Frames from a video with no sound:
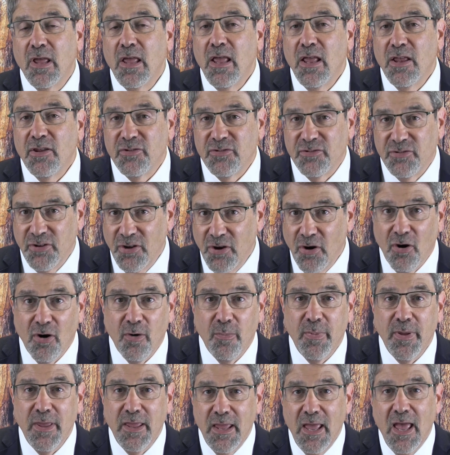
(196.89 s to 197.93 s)

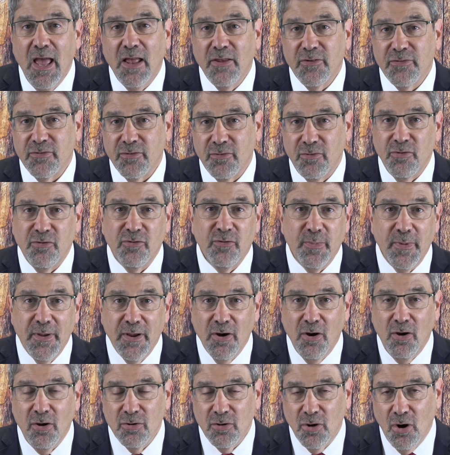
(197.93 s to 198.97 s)
CRPS, or used to be
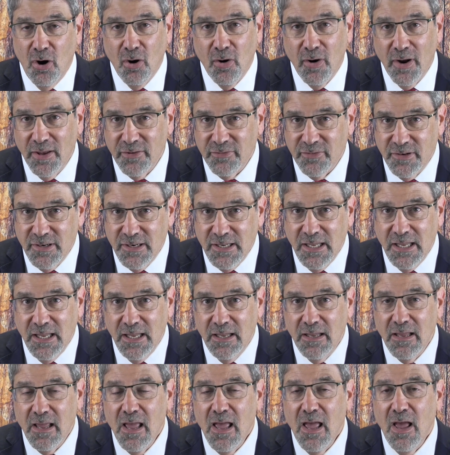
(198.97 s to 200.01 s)
called
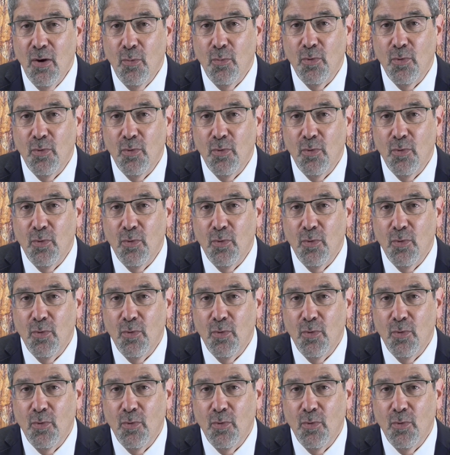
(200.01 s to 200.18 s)
RSD,